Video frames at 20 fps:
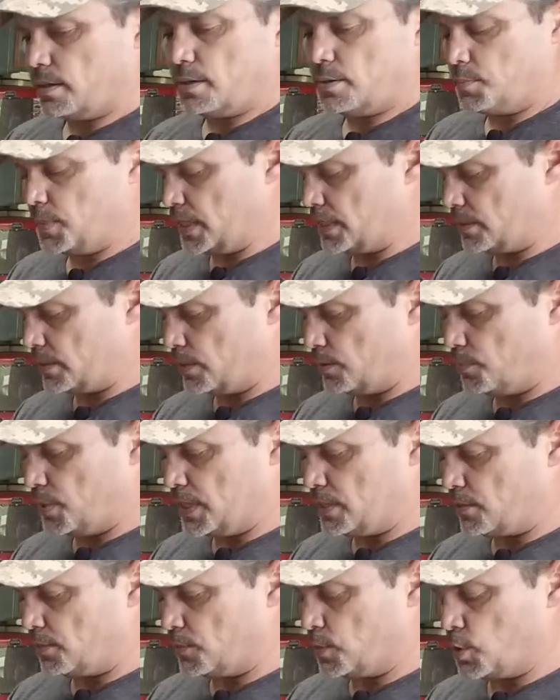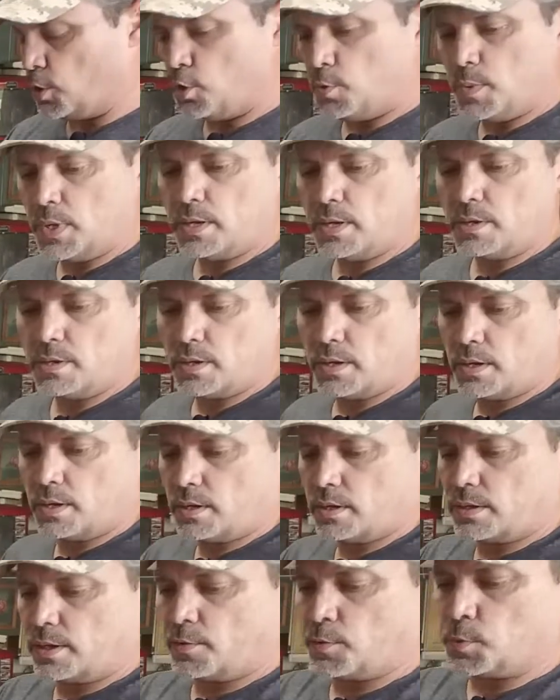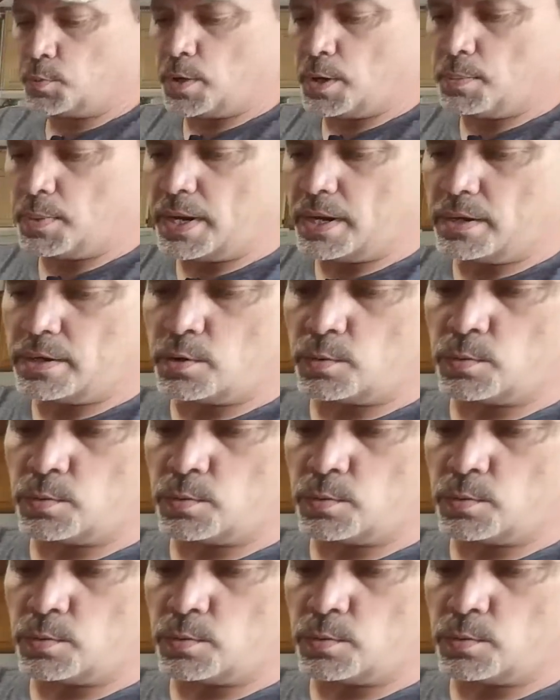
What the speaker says: basically a piece of tubing, and I've spray painted it